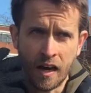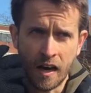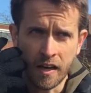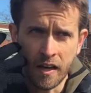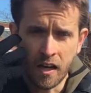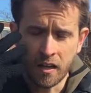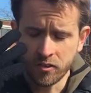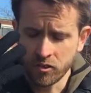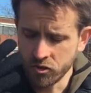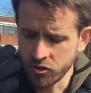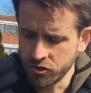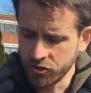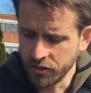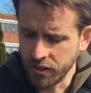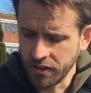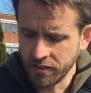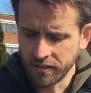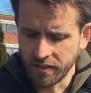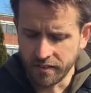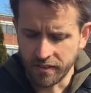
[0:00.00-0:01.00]
I
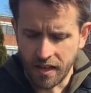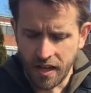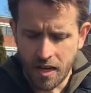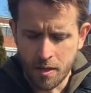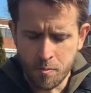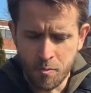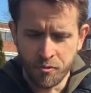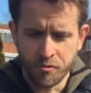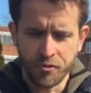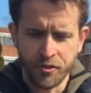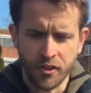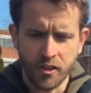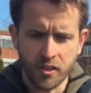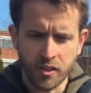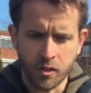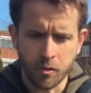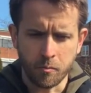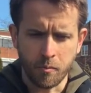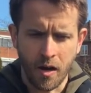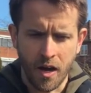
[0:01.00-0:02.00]
understand that I'm
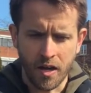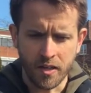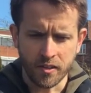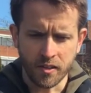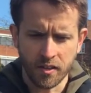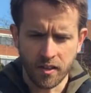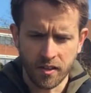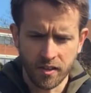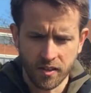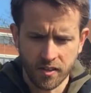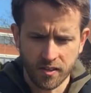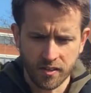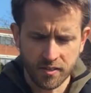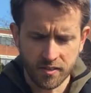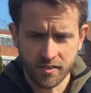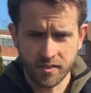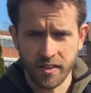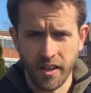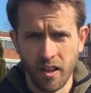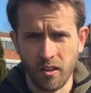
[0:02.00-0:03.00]
feeling
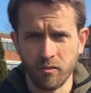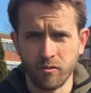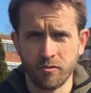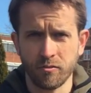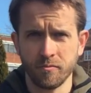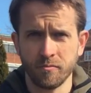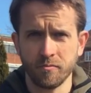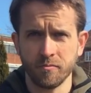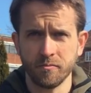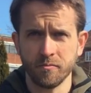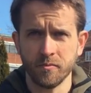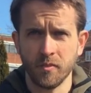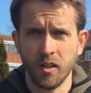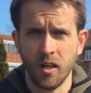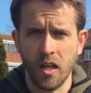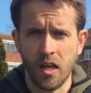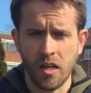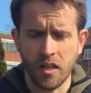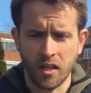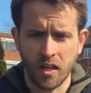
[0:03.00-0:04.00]
myself.
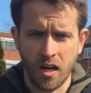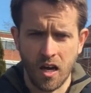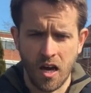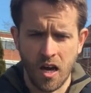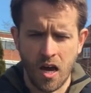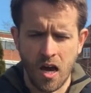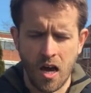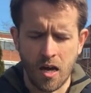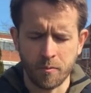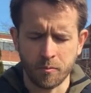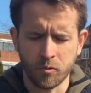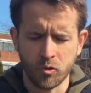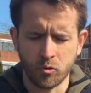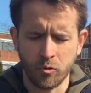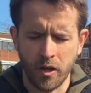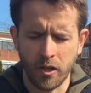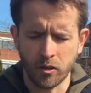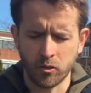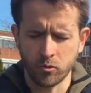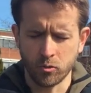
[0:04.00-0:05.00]
Like uh, I'm
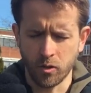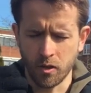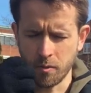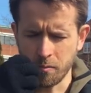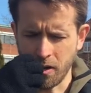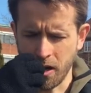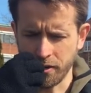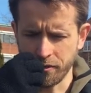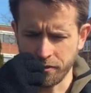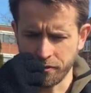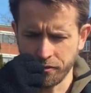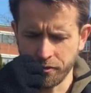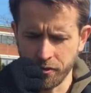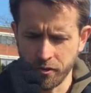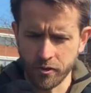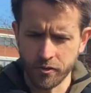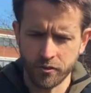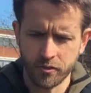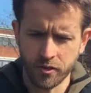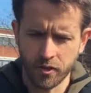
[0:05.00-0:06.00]
trying to, am I
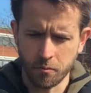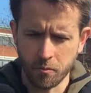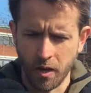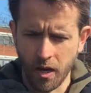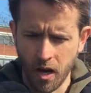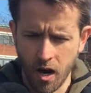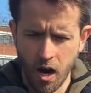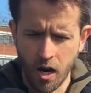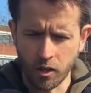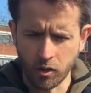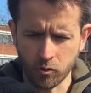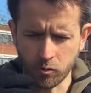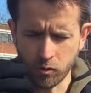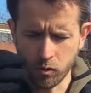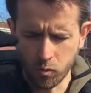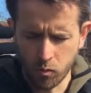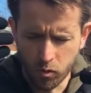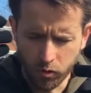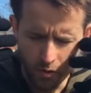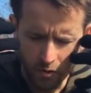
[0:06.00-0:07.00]
thirsty, am I
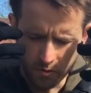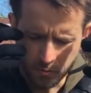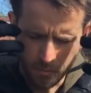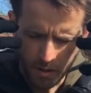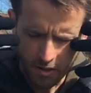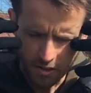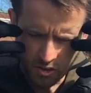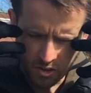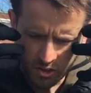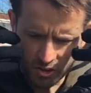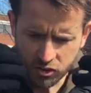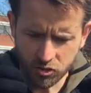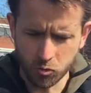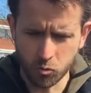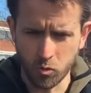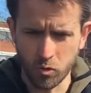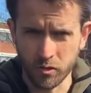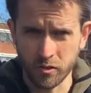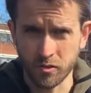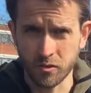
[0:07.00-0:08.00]
hungry, what is my need,
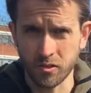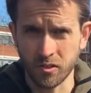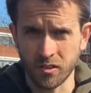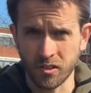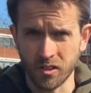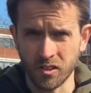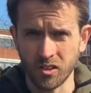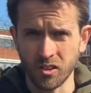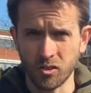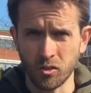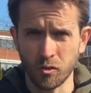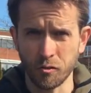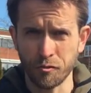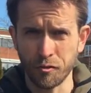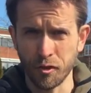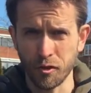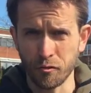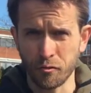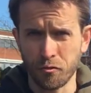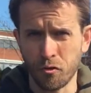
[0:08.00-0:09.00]
what is the need
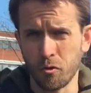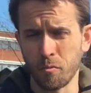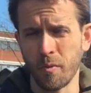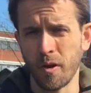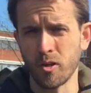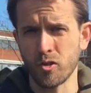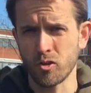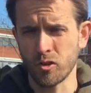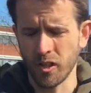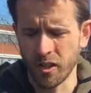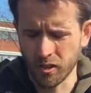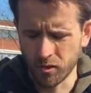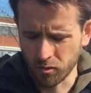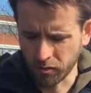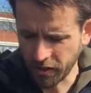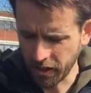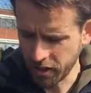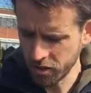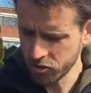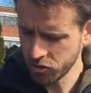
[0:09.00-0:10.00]
of information,
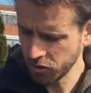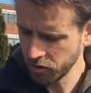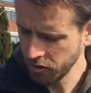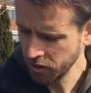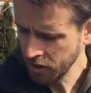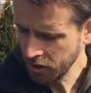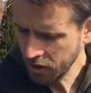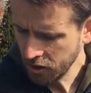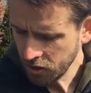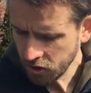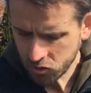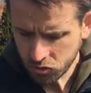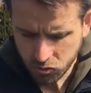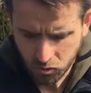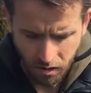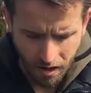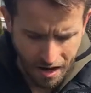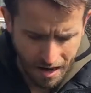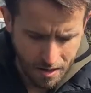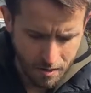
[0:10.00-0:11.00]
education.
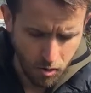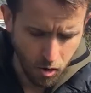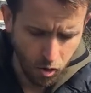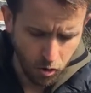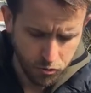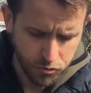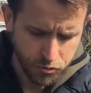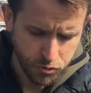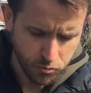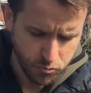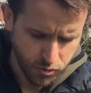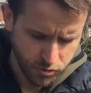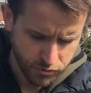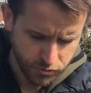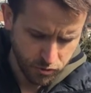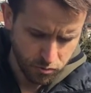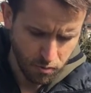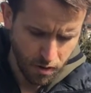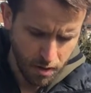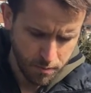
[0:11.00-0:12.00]
So I also
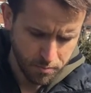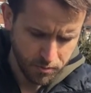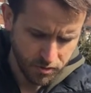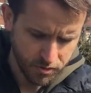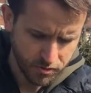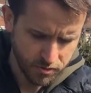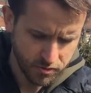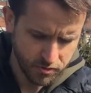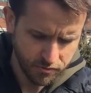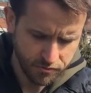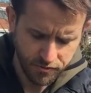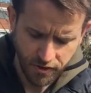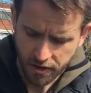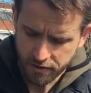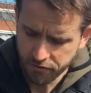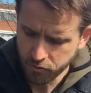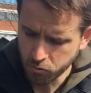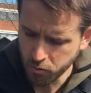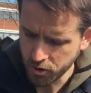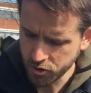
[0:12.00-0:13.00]
describe this
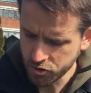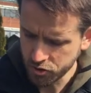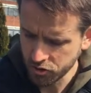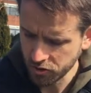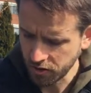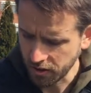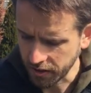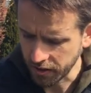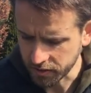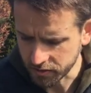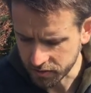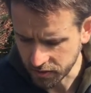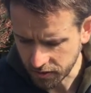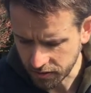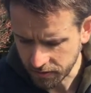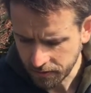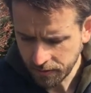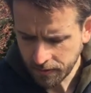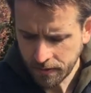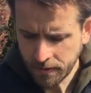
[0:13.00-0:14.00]
five question like
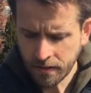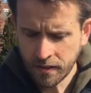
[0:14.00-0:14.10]
the